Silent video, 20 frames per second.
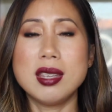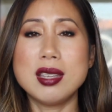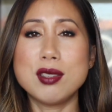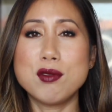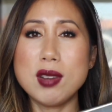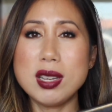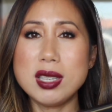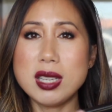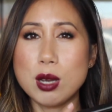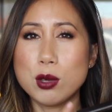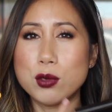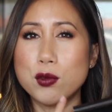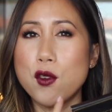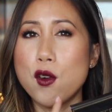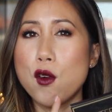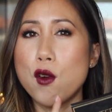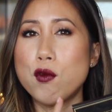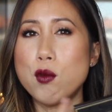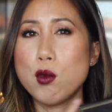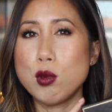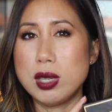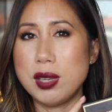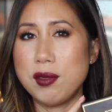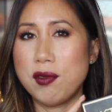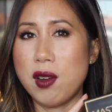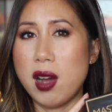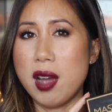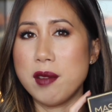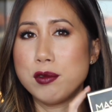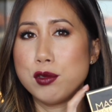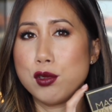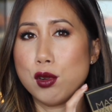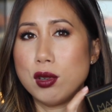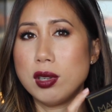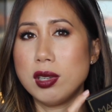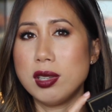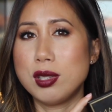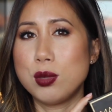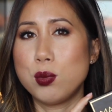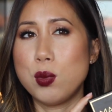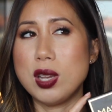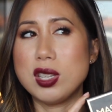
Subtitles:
This retails for $45,